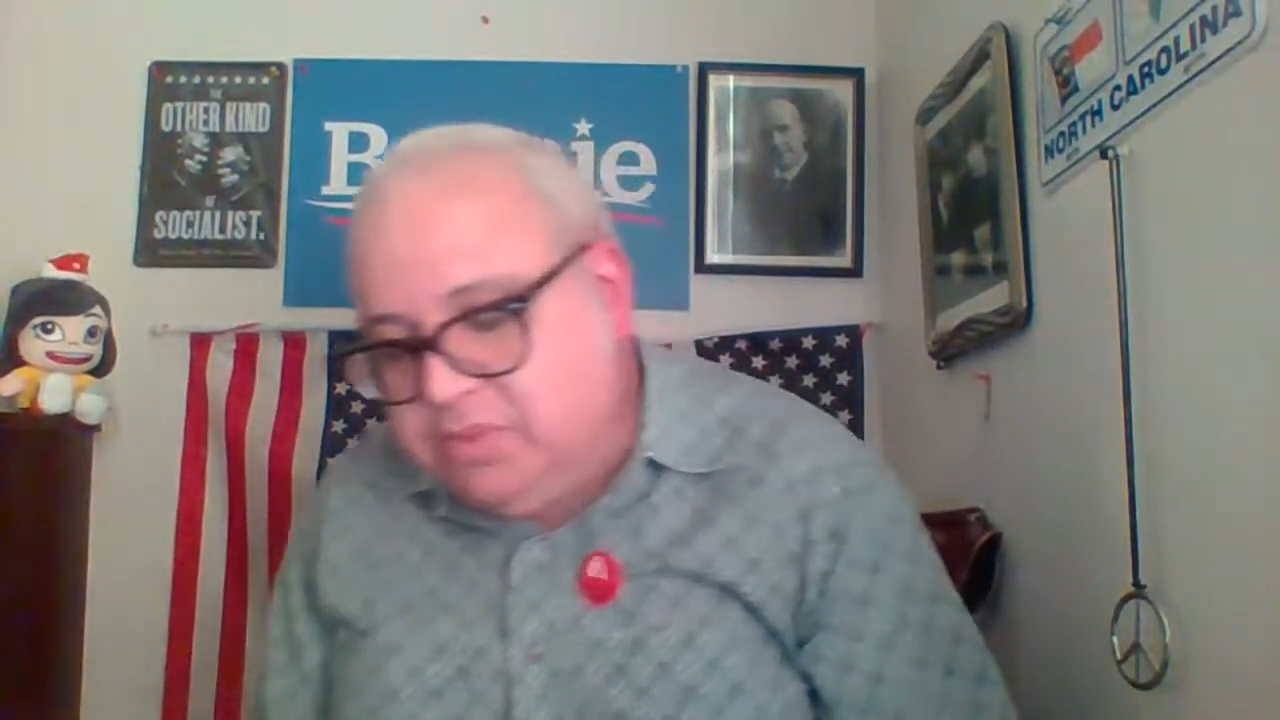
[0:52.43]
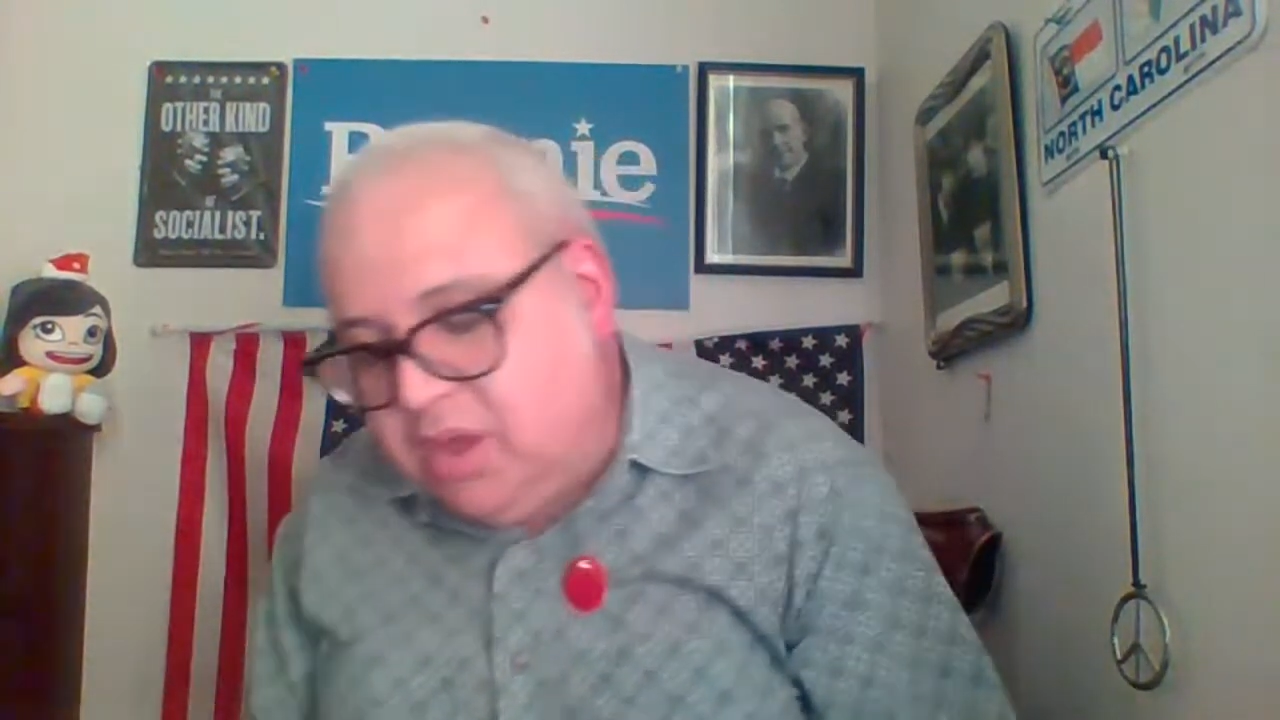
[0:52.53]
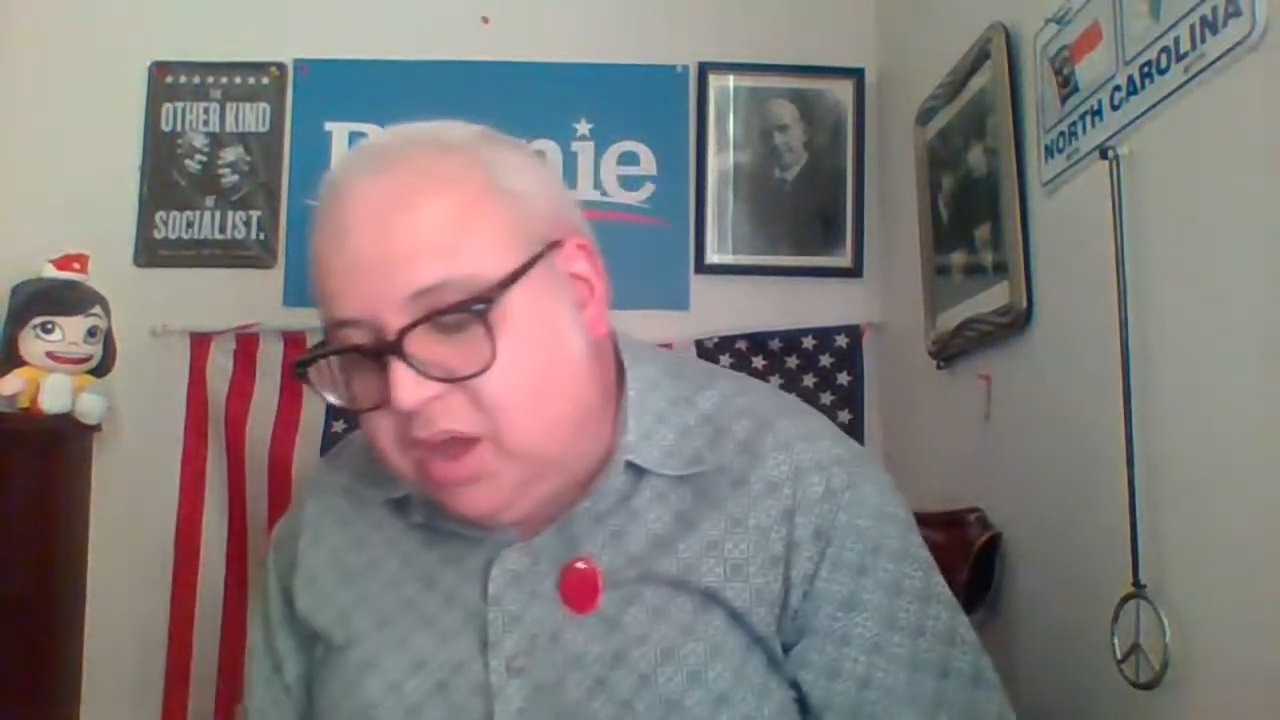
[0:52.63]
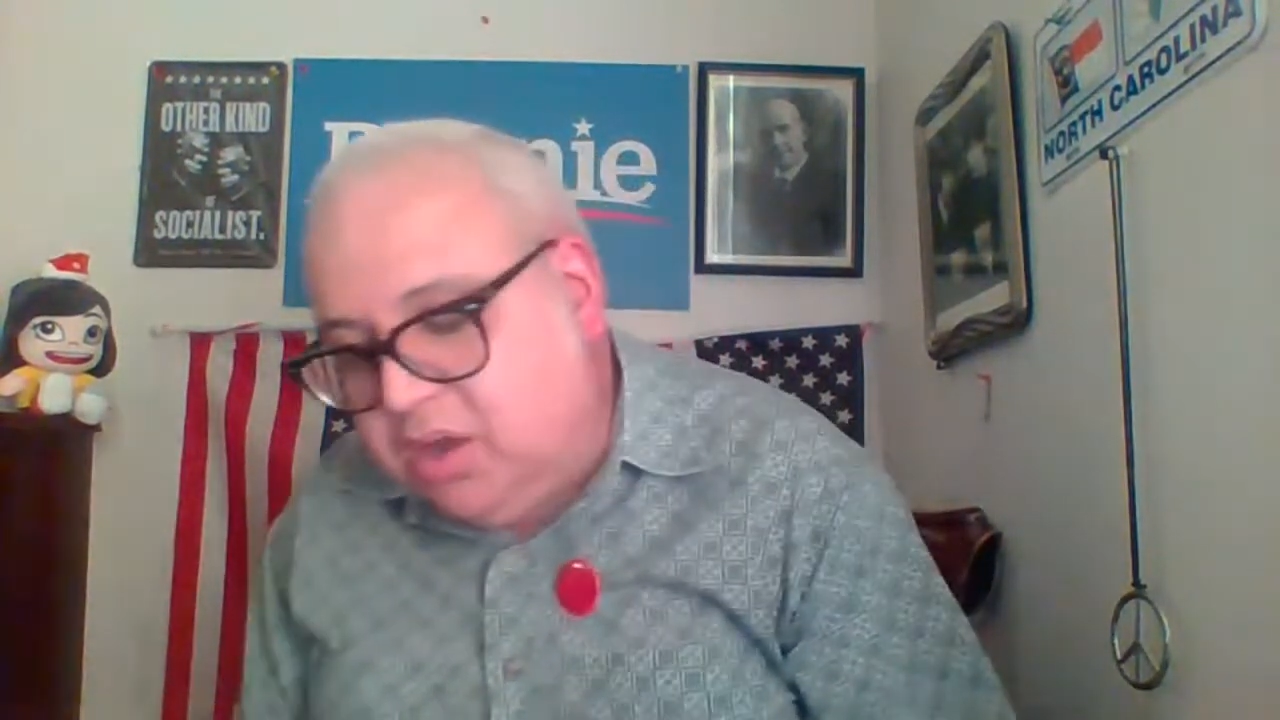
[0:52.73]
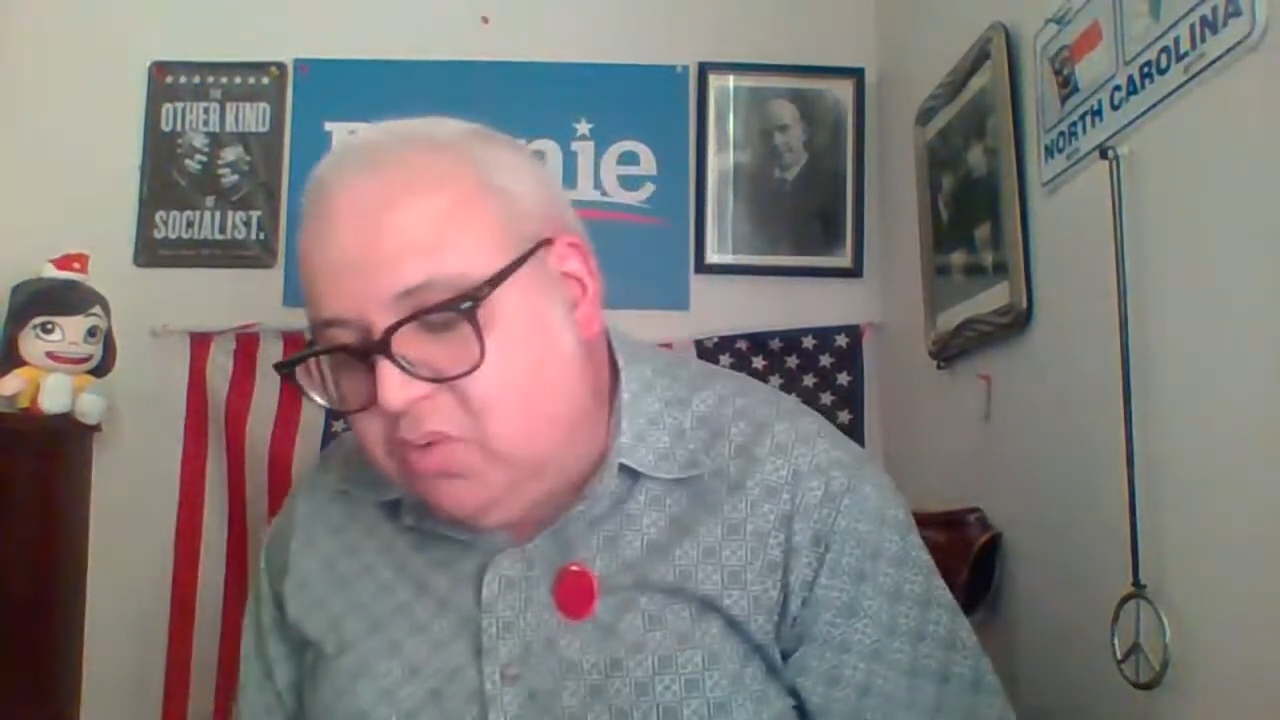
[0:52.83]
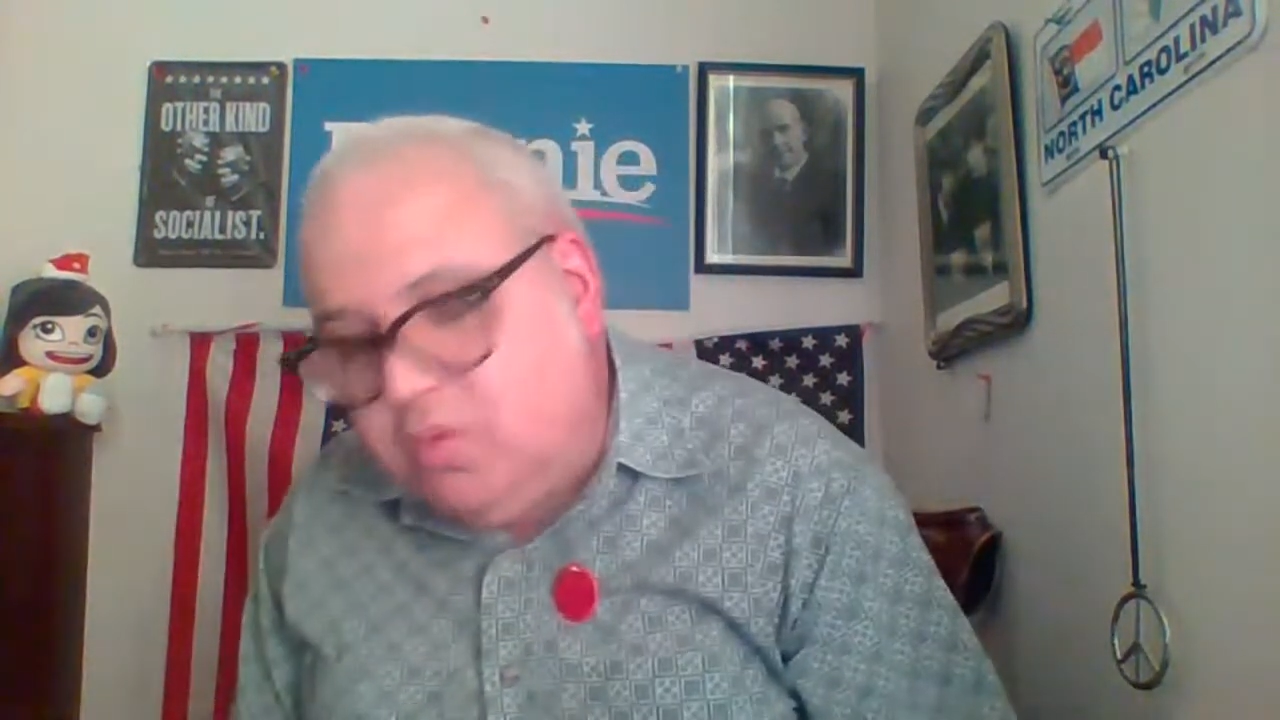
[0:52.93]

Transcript: Donald